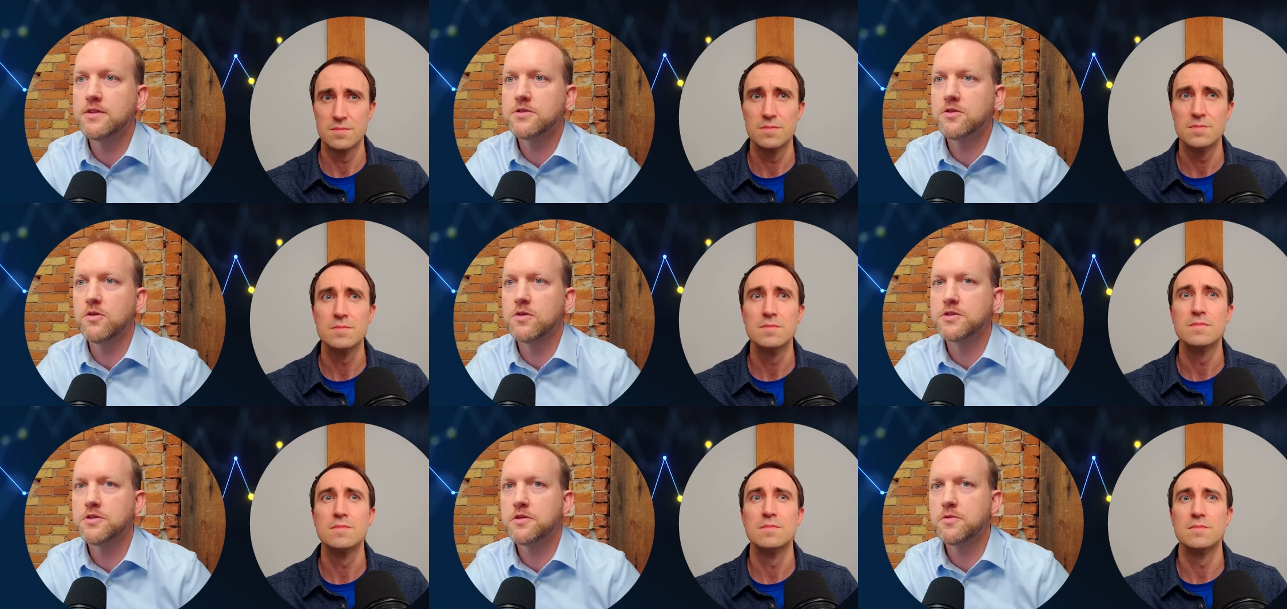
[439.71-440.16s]

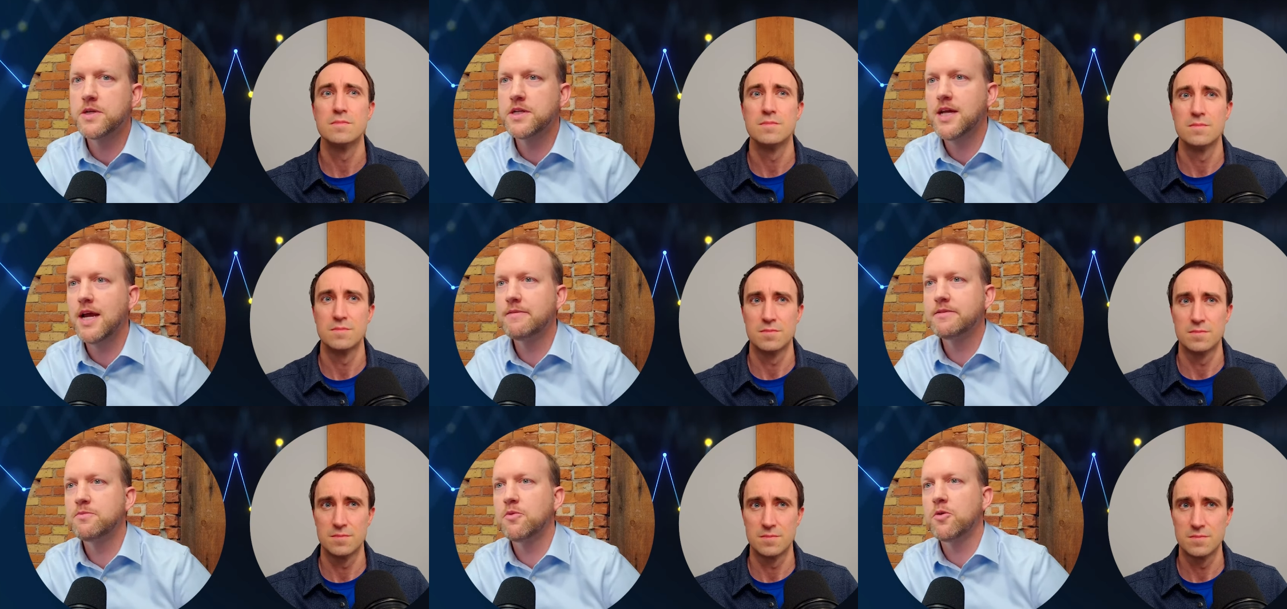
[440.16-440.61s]
Speaker 1: So it's three
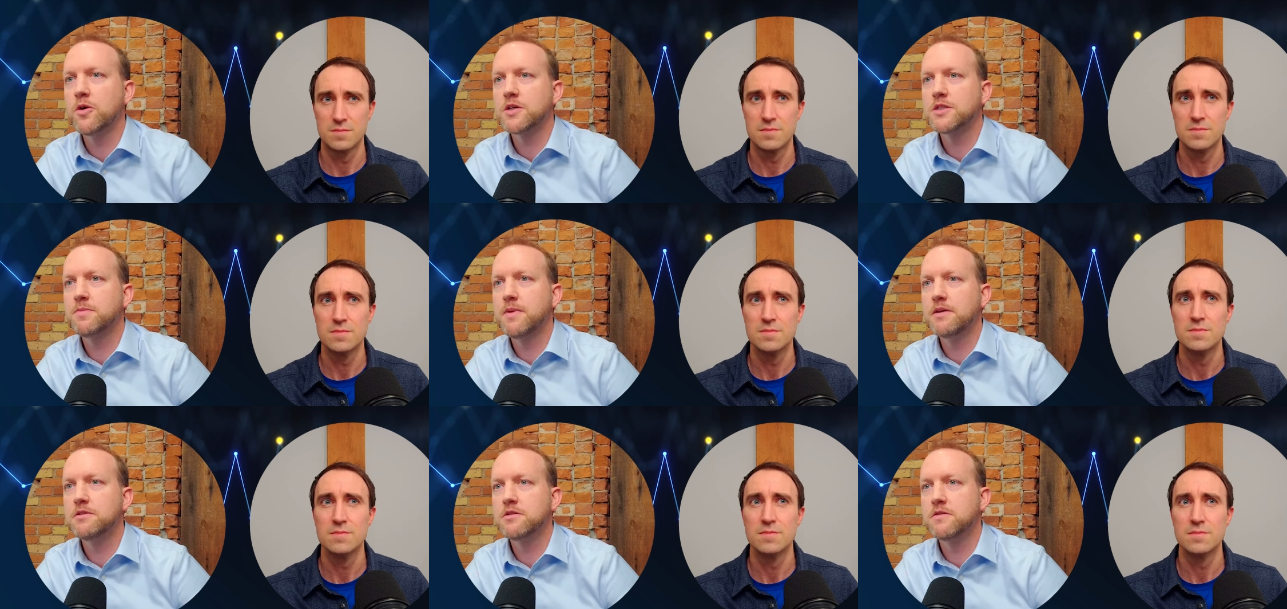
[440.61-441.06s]
times more
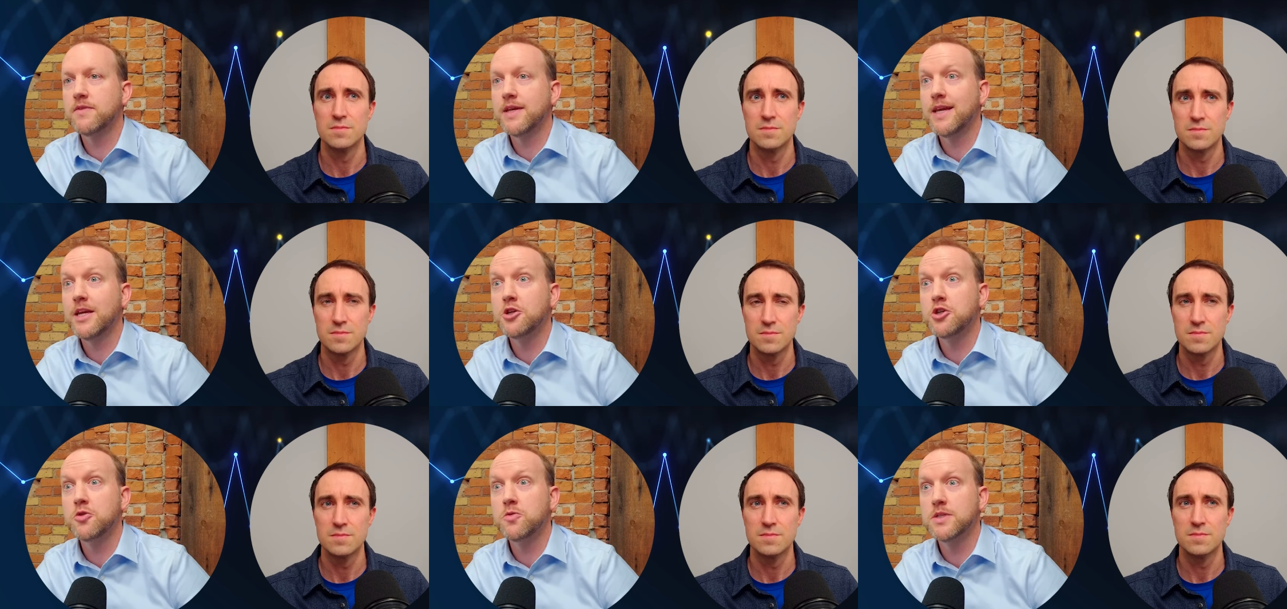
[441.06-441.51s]
expensive to
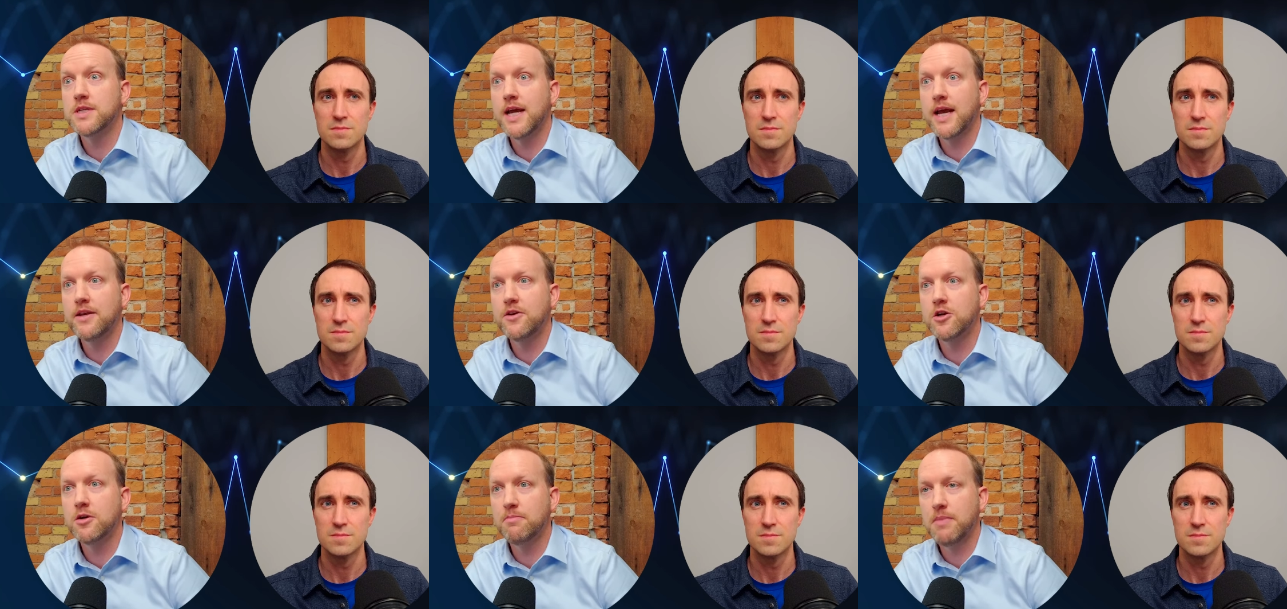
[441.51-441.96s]
issue
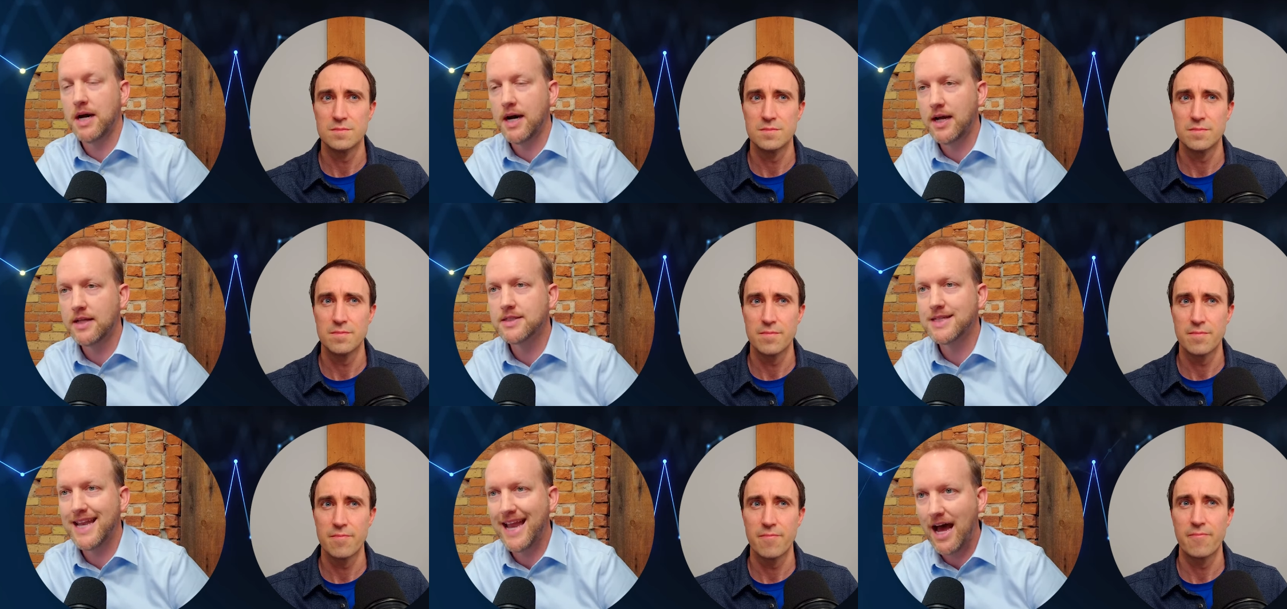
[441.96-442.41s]
10 year
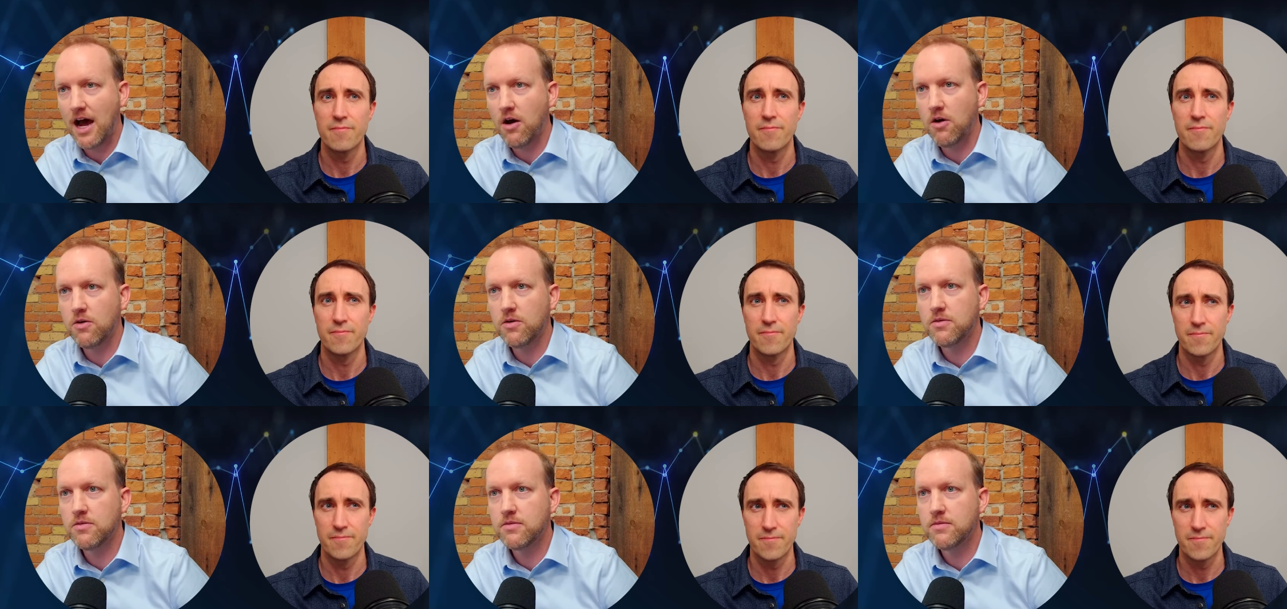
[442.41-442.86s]
bonds
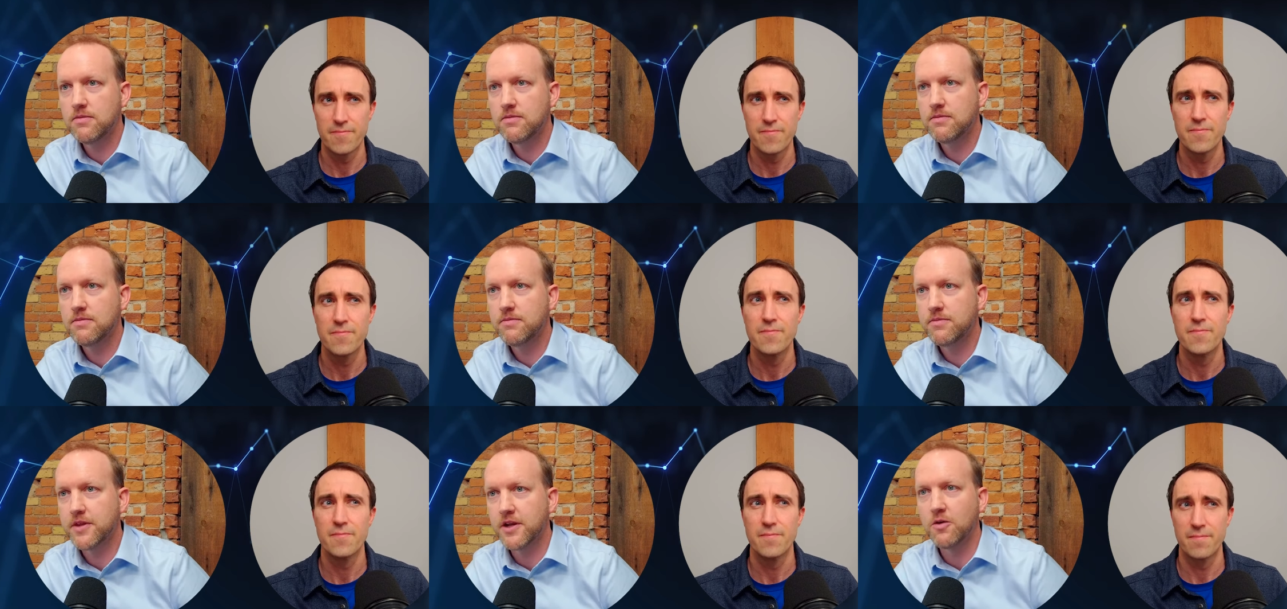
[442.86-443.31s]
now
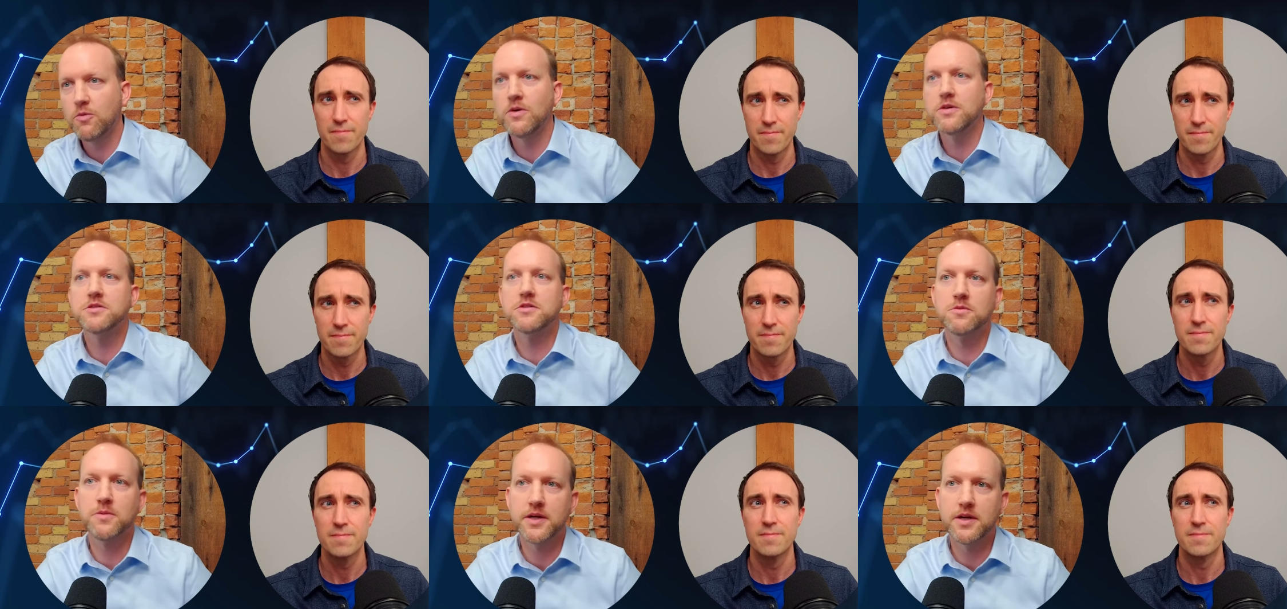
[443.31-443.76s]
than it
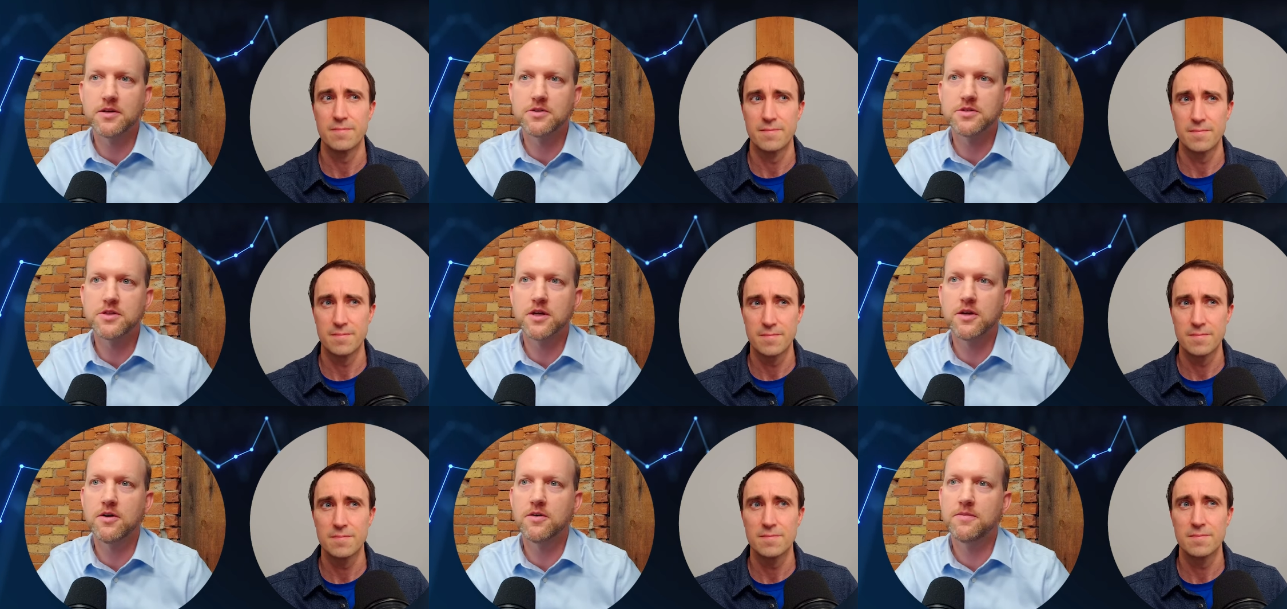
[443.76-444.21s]
was three years
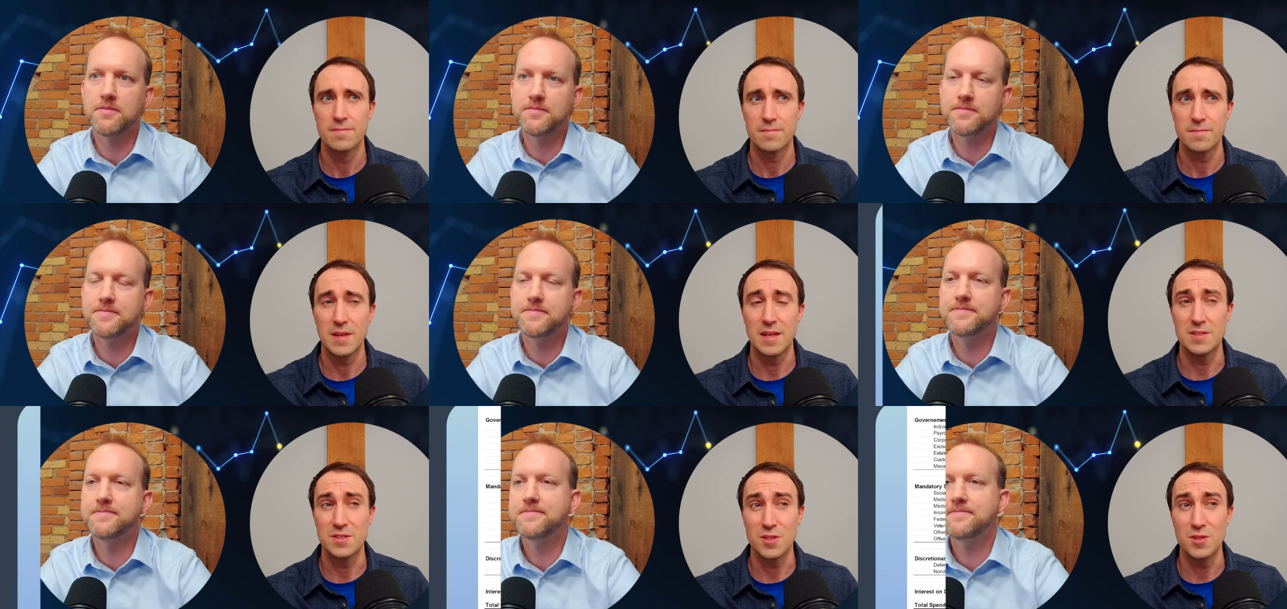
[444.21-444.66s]
ago. That's